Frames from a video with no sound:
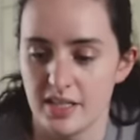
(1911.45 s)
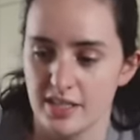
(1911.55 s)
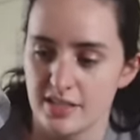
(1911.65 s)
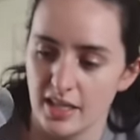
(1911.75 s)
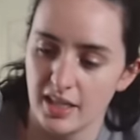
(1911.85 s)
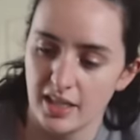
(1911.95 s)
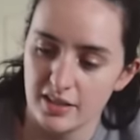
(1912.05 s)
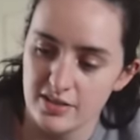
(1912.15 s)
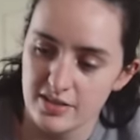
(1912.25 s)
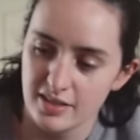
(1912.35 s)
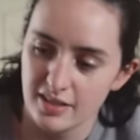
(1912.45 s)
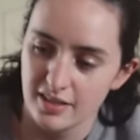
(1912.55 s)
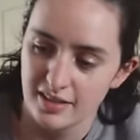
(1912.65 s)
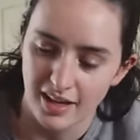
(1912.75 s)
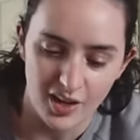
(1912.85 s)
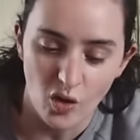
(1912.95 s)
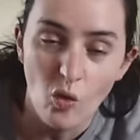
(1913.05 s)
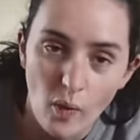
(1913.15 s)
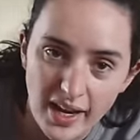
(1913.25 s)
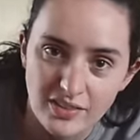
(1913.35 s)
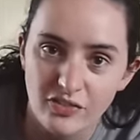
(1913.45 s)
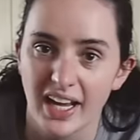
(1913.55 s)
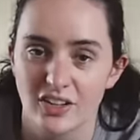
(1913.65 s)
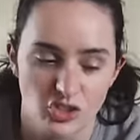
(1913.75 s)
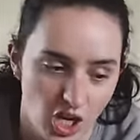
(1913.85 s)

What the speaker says: this is, I always forget